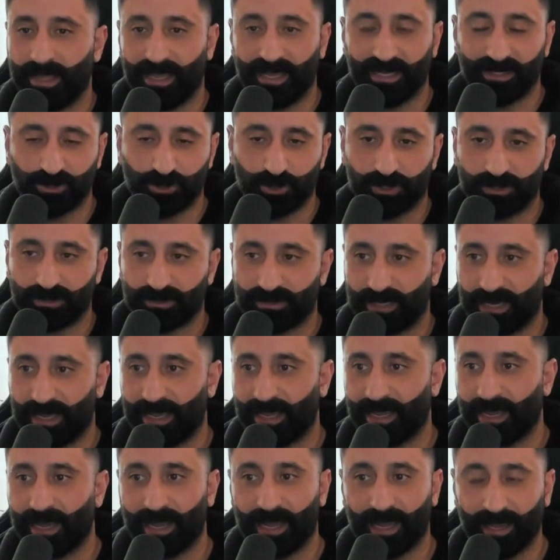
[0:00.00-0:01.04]
agent,
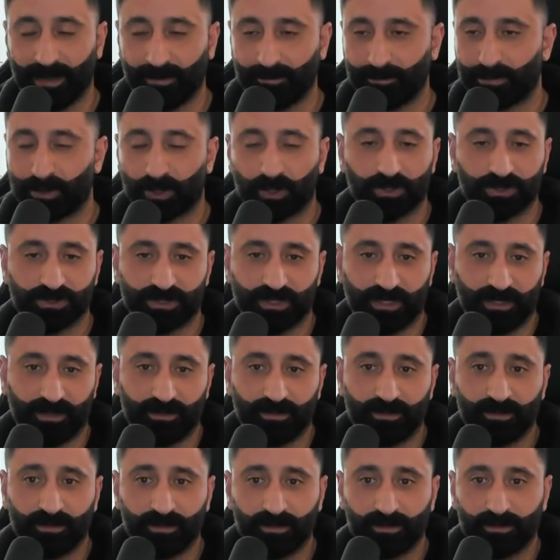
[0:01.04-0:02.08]
AI person,
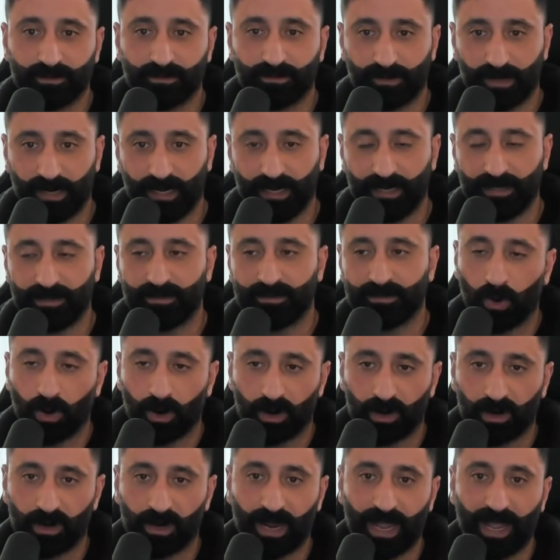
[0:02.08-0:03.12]
right?
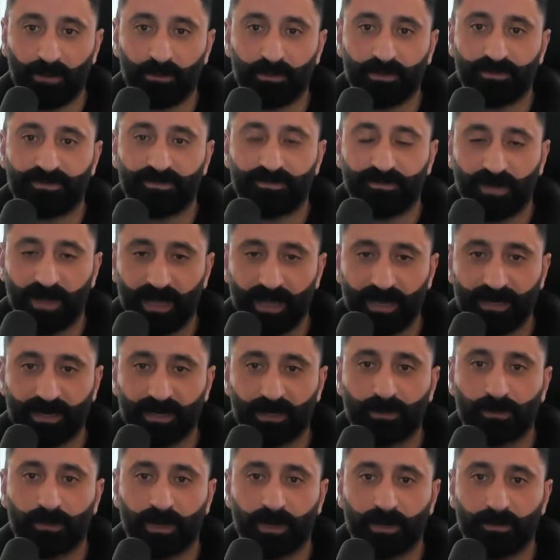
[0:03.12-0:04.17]
Or I would find a
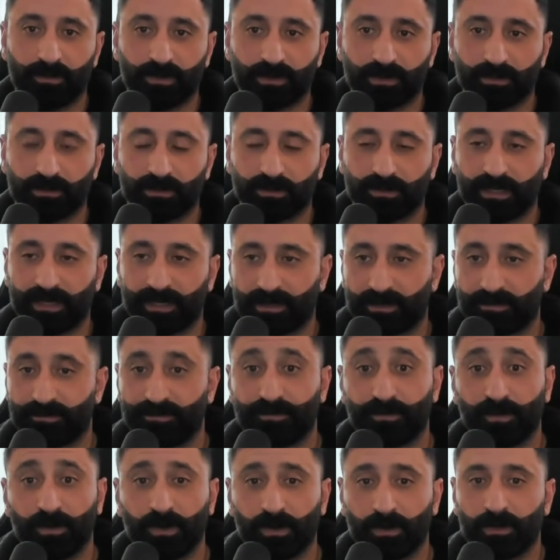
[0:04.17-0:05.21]
credible like
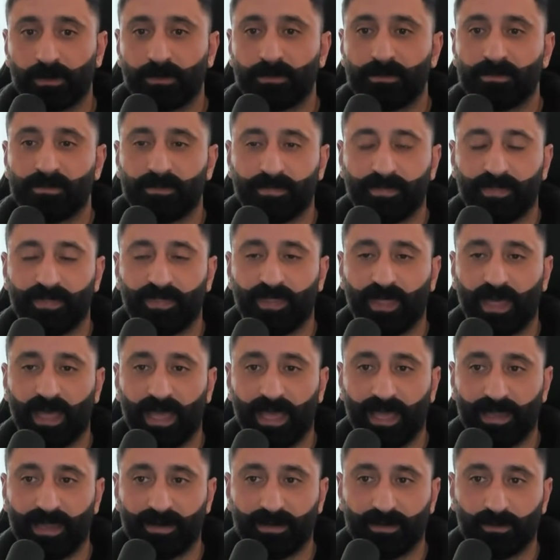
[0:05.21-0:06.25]
firm
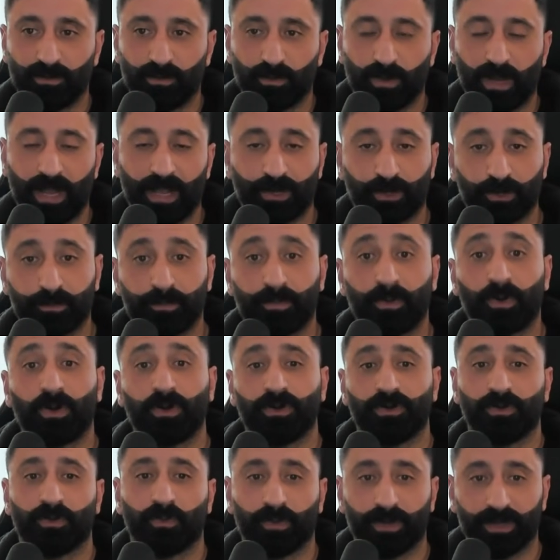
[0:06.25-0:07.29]
that I could
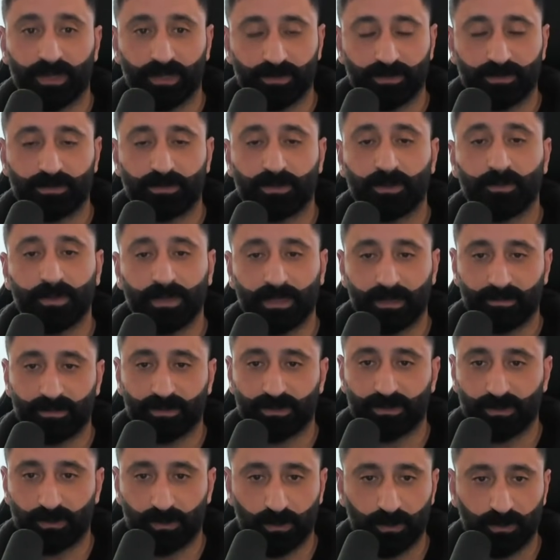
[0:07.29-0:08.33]
partner with to be able
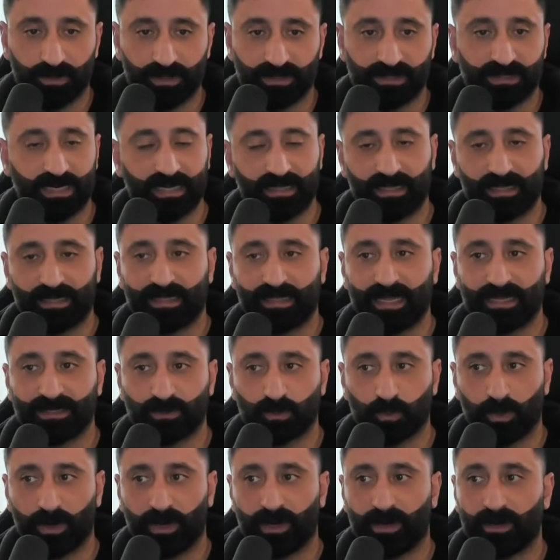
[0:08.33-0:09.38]
to do this. And I think
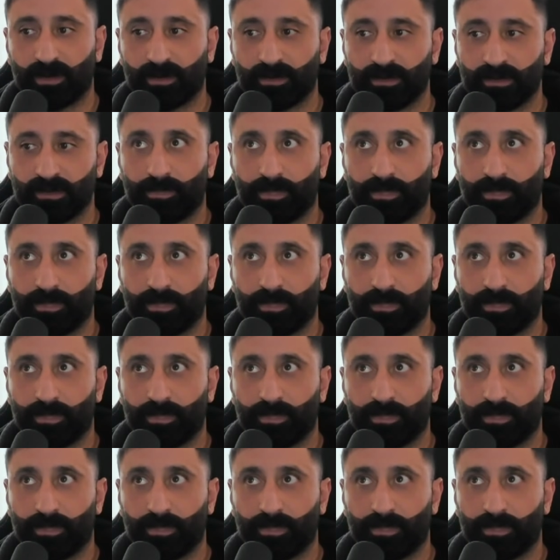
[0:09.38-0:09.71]
that's where